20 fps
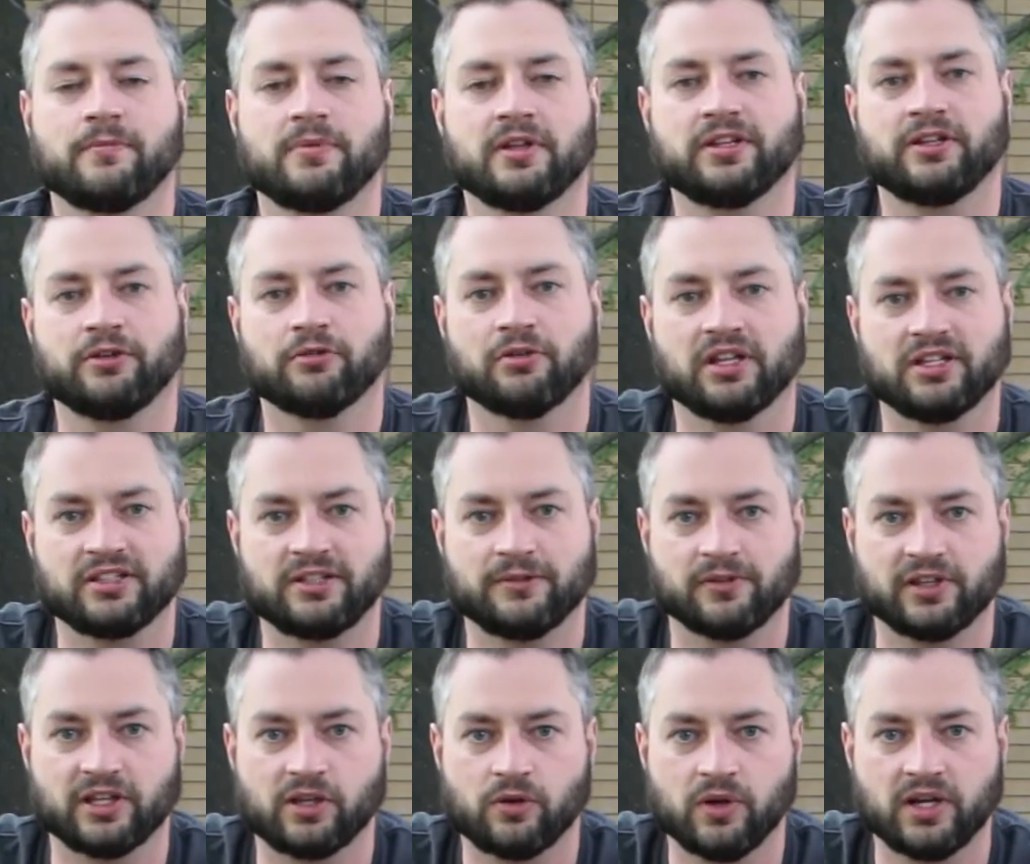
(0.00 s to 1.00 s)
ability
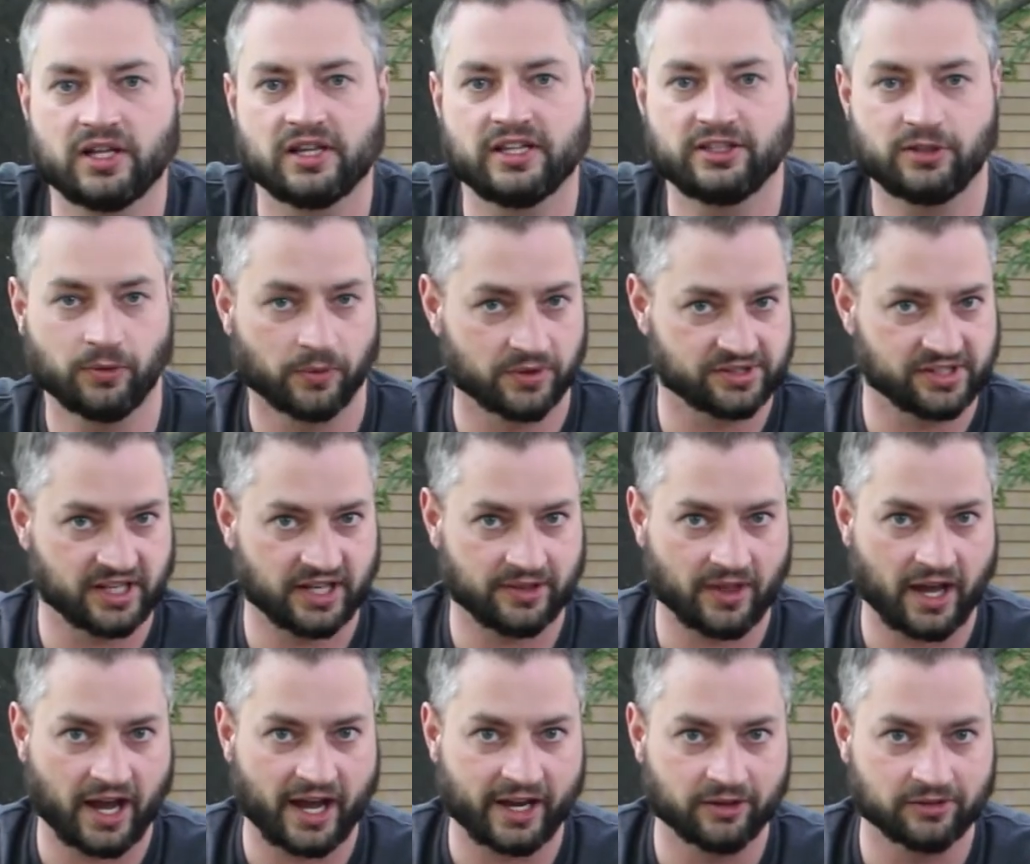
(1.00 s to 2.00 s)
relatively quickly to withstand
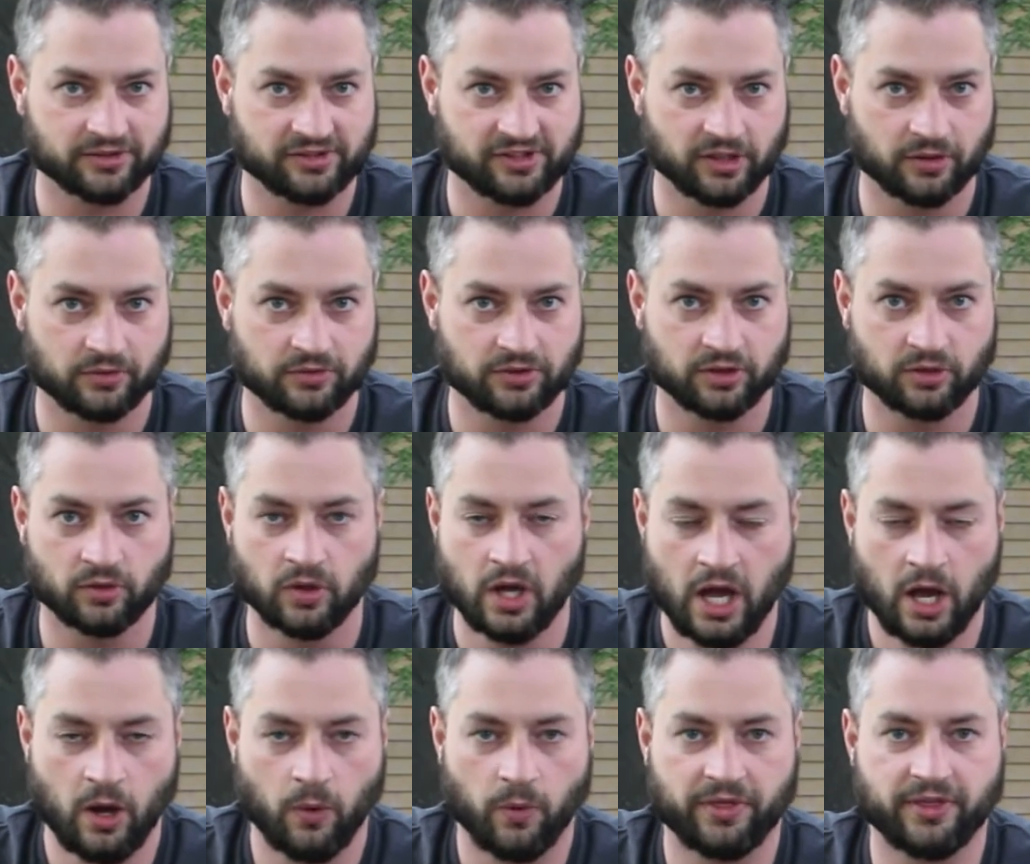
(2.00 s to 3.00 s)
the higher CO2
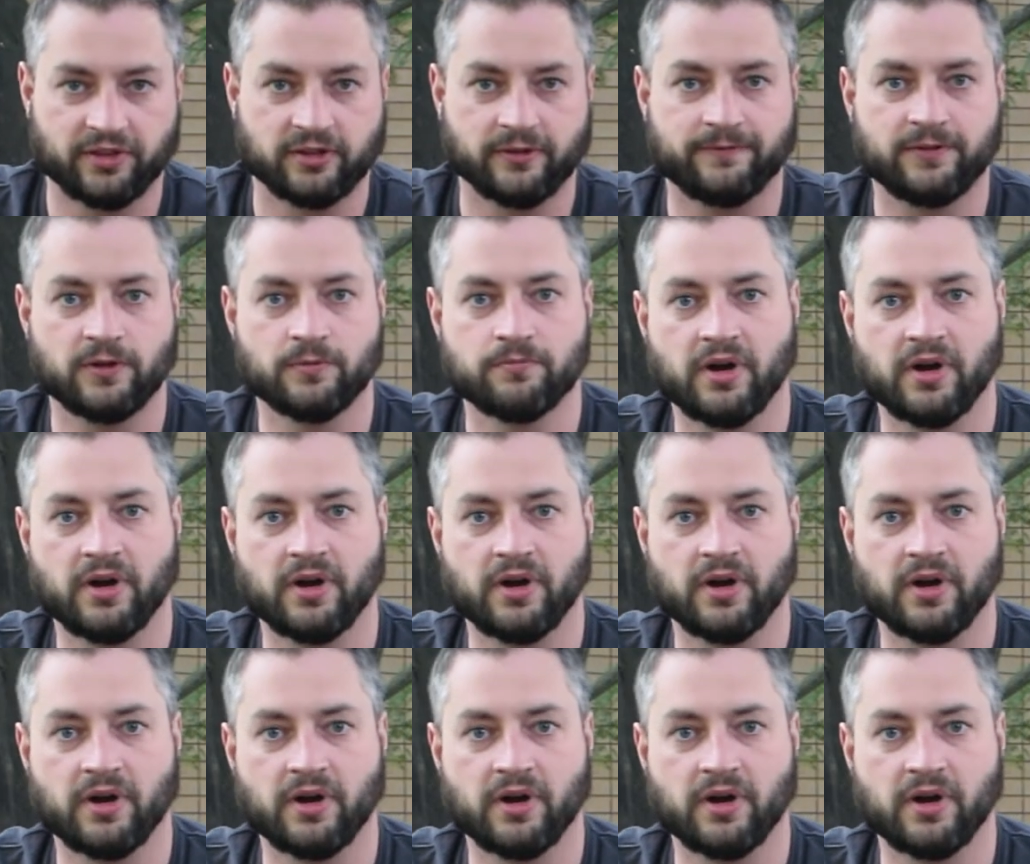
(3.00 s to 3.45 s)
within a few